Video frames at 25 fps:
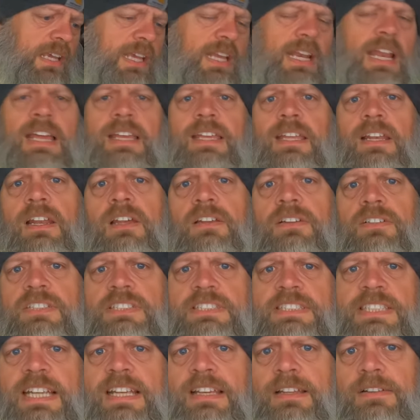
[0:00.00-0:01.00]
And I can
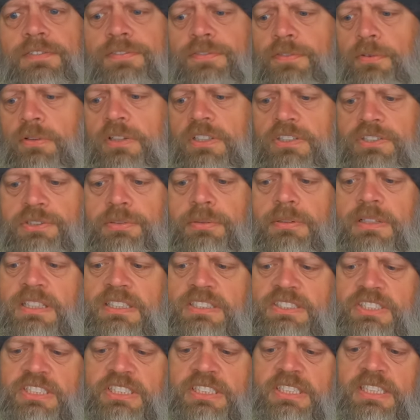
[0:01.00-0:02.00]
understand for the
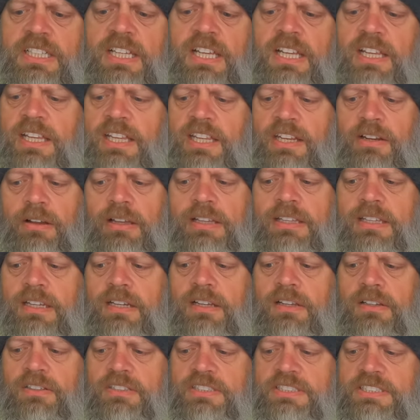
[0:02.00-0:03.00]
trilogy, you know, I
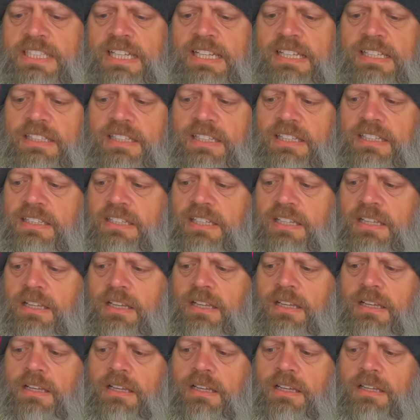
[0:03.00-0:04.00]
can understand
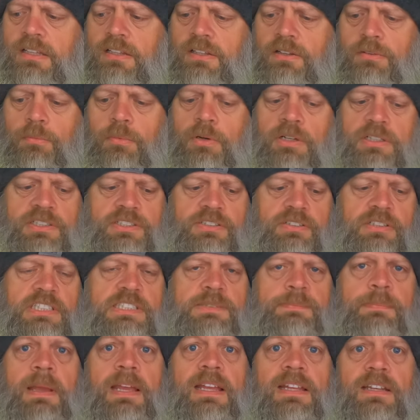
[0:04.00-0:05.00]
that they're wanting to
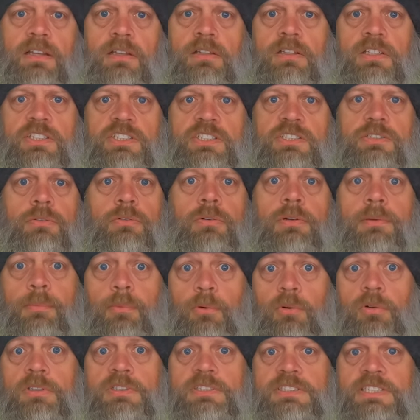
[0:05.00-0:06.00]
expand on the story
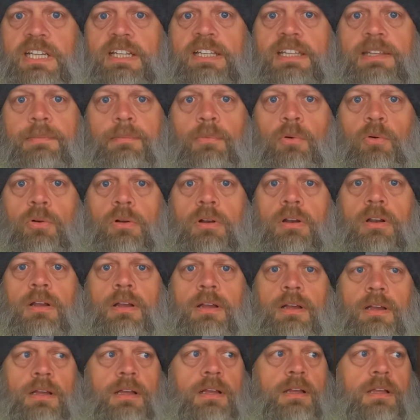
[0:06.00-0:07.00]
more and tell you more
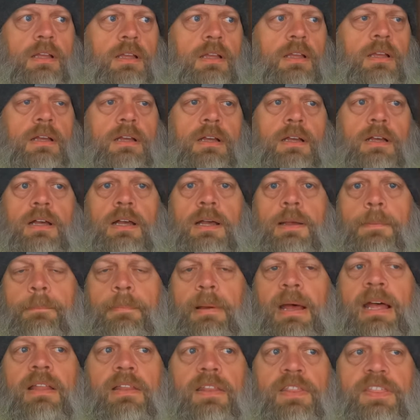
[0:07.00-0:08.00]

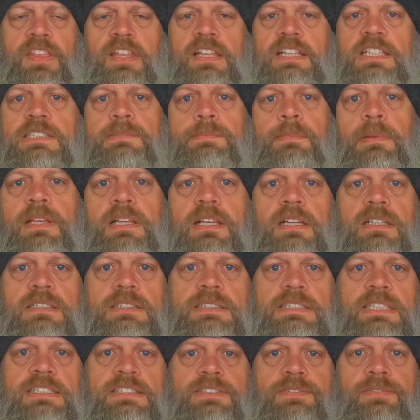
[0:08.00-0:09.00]
about things,
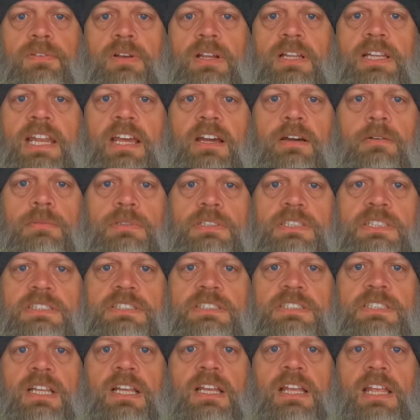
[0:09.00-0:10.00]
because as of right now, we
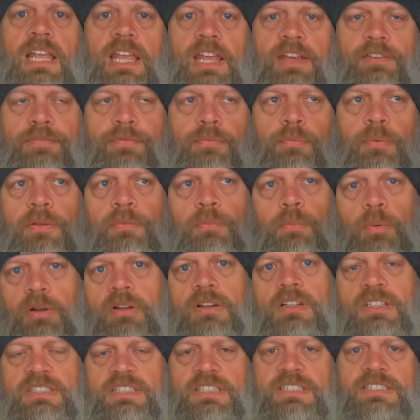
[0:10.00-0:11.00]
just, if we
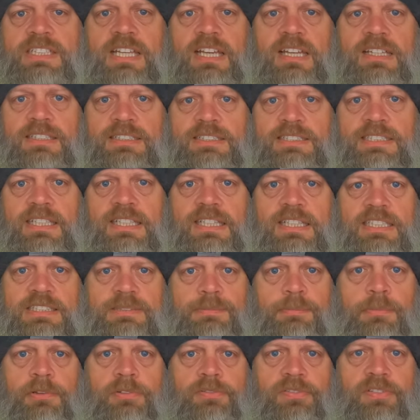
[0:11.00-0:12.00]
were to just kind of see
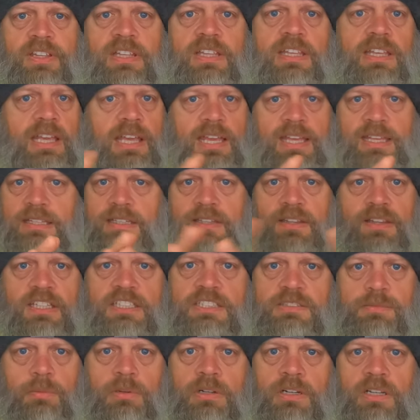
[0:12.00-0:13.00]
this movie and
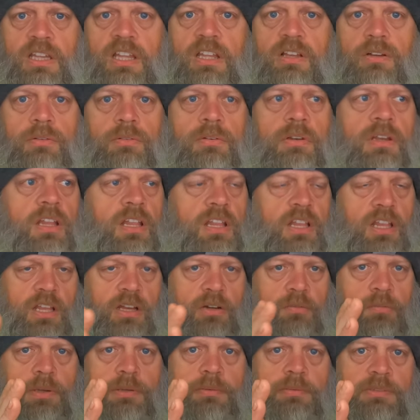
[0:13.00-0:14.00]
this one alone,
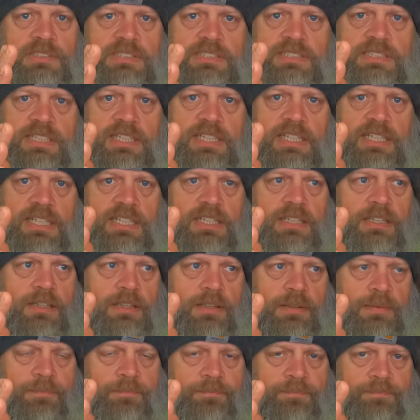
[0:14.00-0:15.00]
we would see,
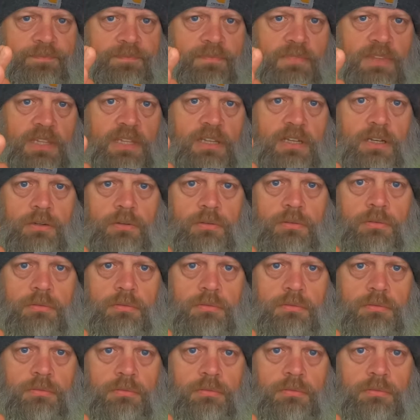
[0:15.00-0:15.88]
you know,